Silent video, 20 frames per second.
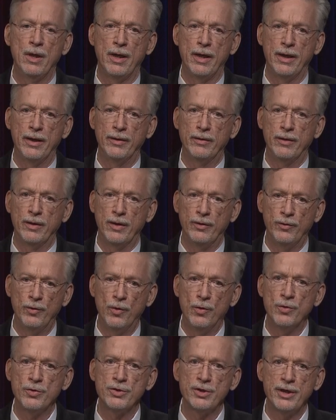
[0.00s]
And
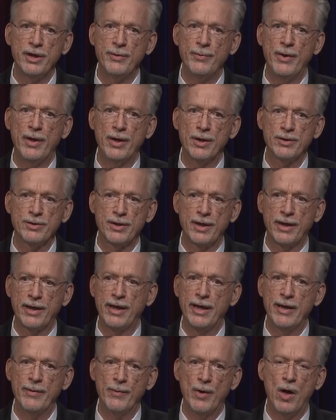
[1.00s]
those emails that
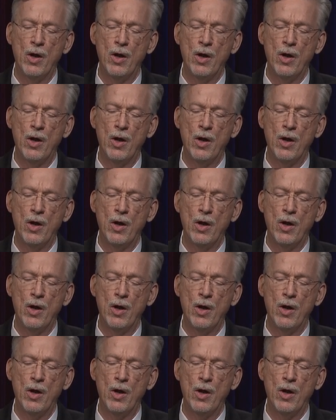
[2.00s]
came